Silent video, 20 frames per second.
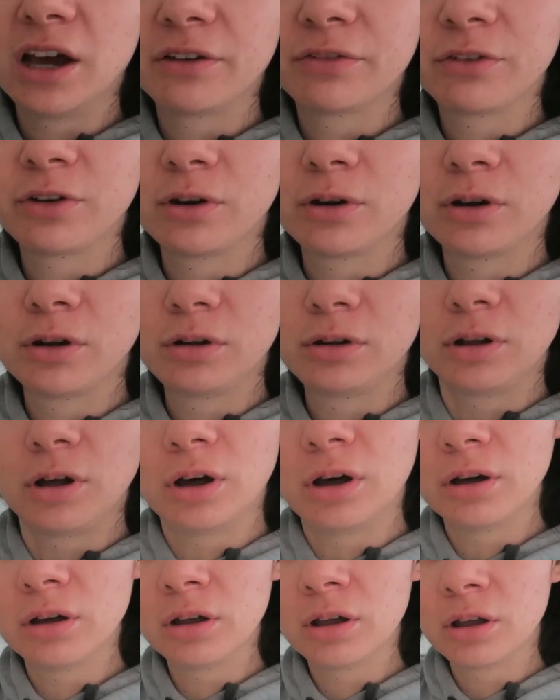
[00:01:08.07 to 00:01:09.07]
after a
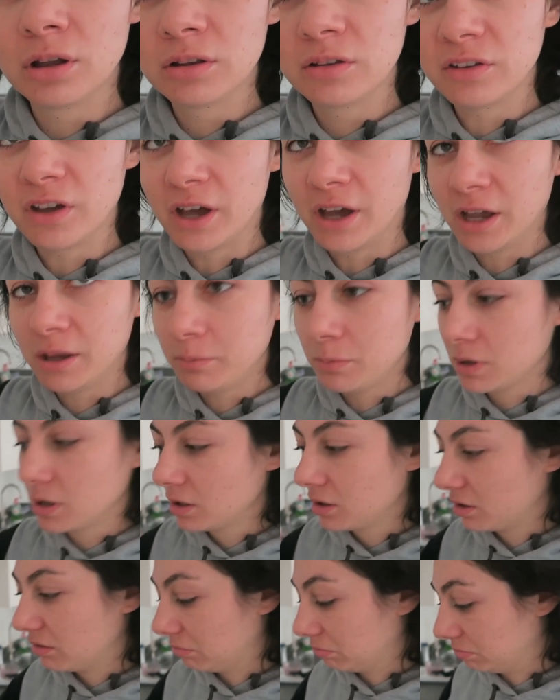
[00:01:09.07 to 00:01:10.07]
long time.
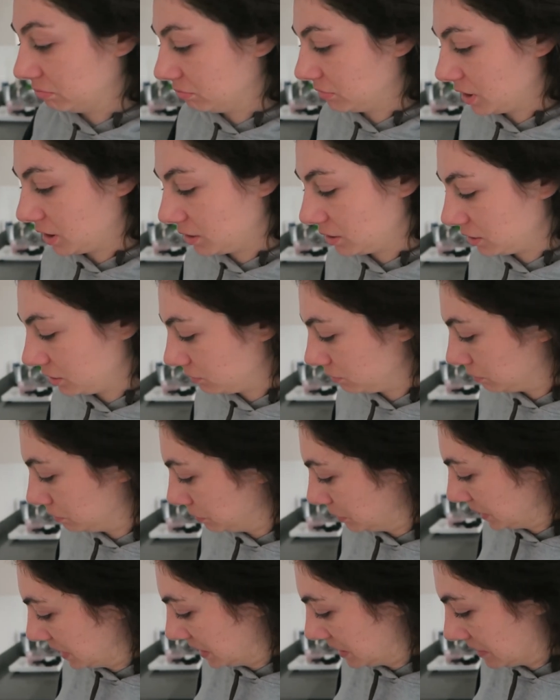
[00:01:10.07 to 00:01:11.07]

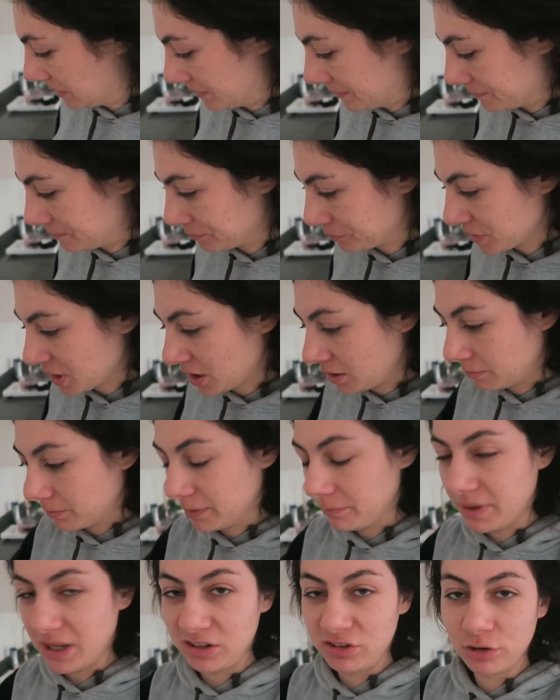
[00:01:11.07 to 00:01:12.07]
But um,
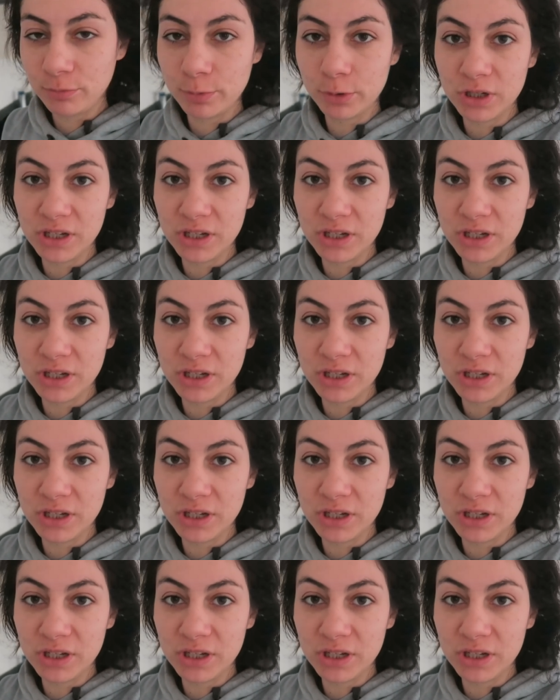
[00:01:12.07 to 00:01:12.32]
my magic